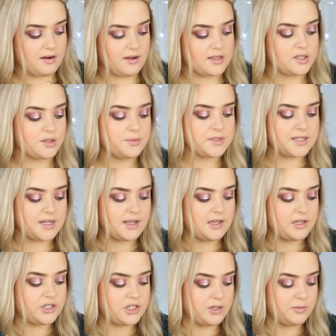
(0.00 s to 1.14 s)
It's almost like a
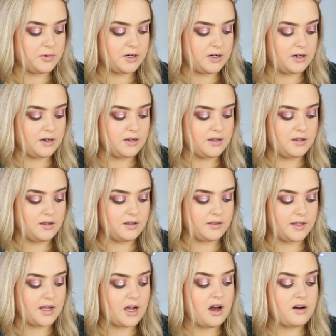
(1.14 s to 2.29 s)
shimmer,
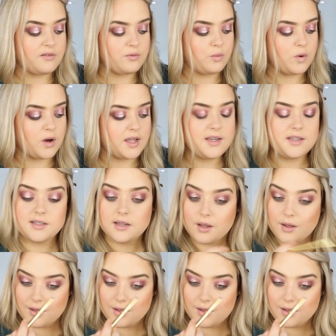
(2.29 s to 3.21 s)
like off-white.